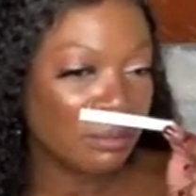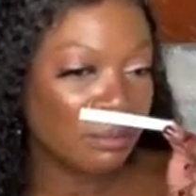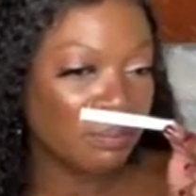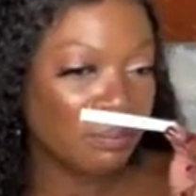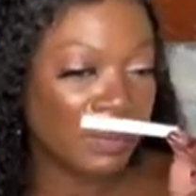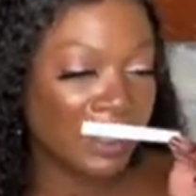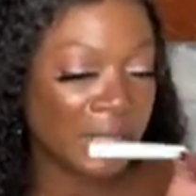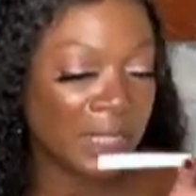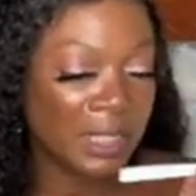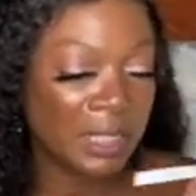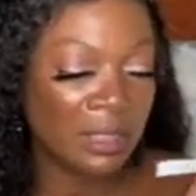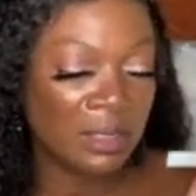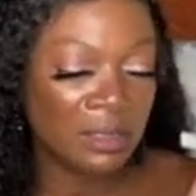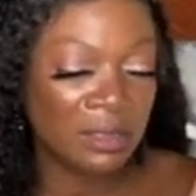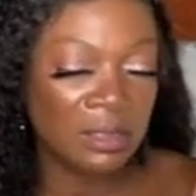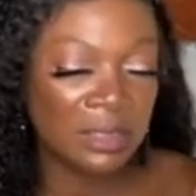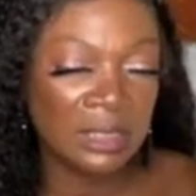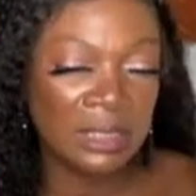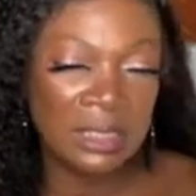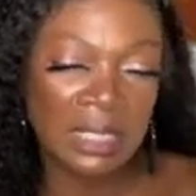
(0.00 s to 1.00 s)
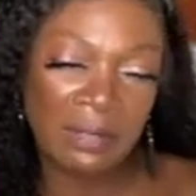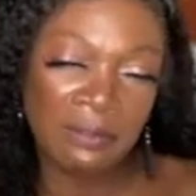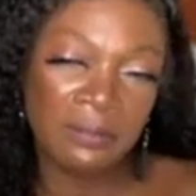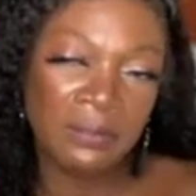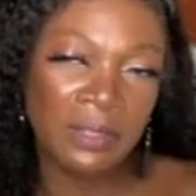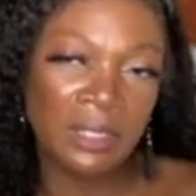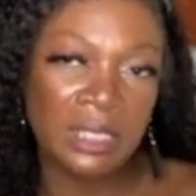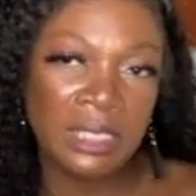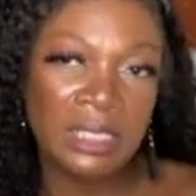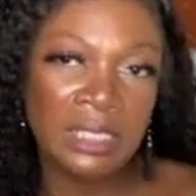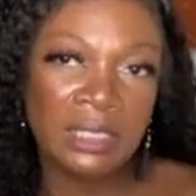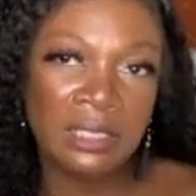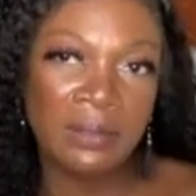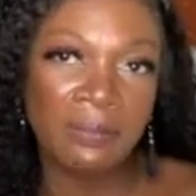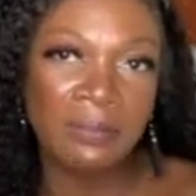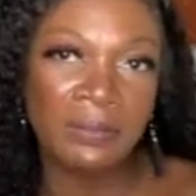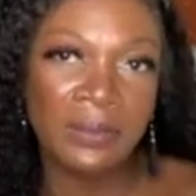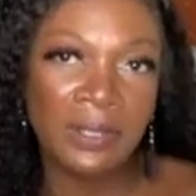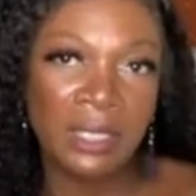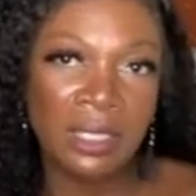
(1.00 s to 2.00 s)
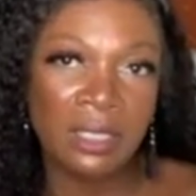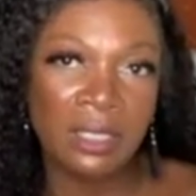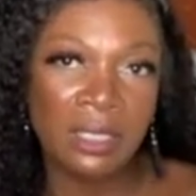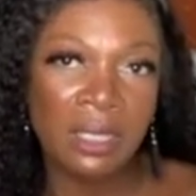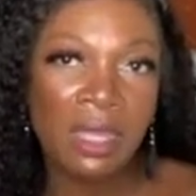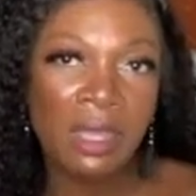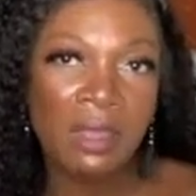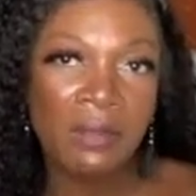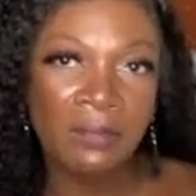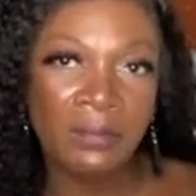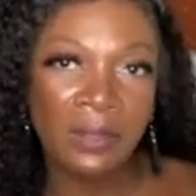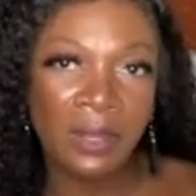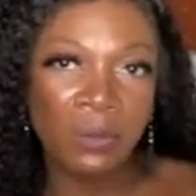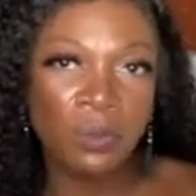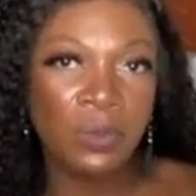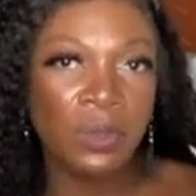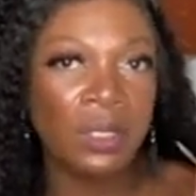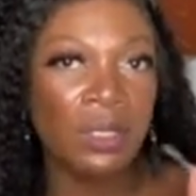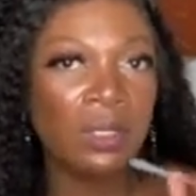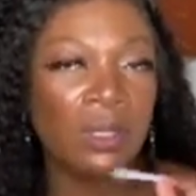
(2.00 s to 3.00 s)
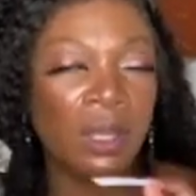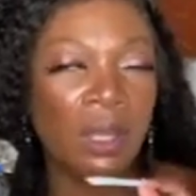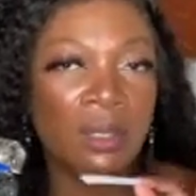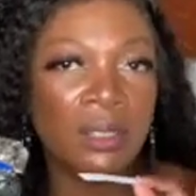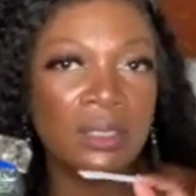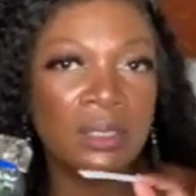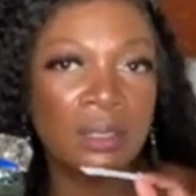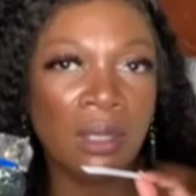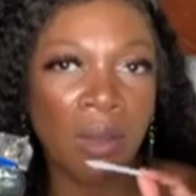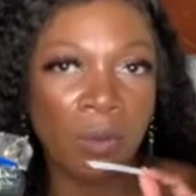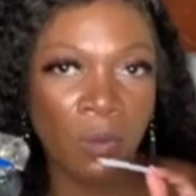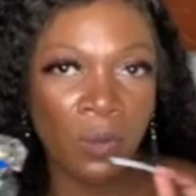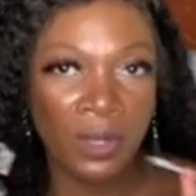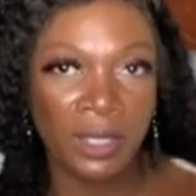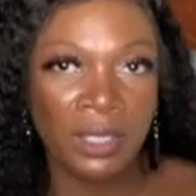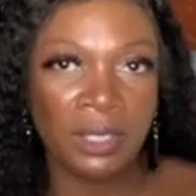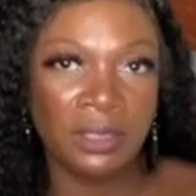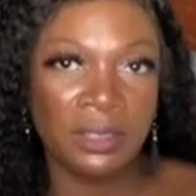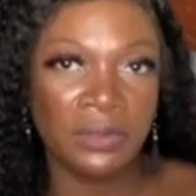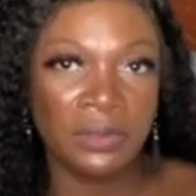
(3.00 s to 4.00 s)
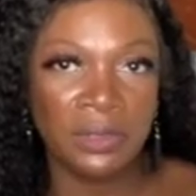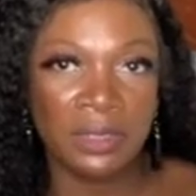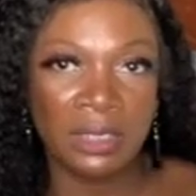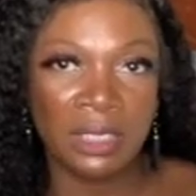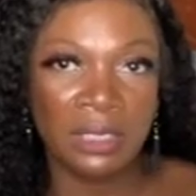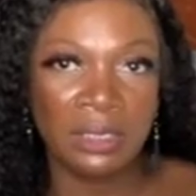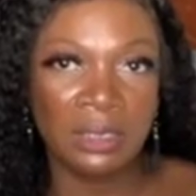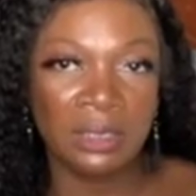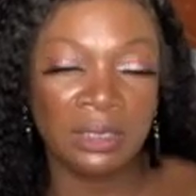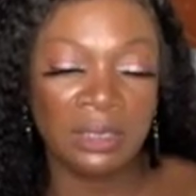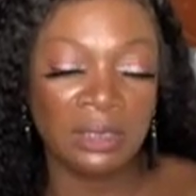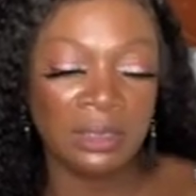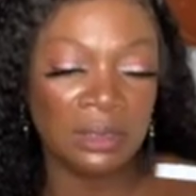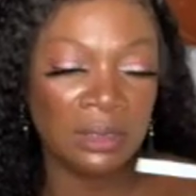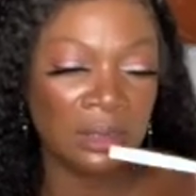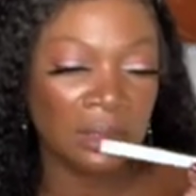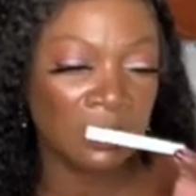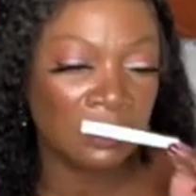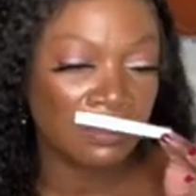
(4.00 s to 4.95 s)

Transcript: but it is definitely something that will awaken your senses.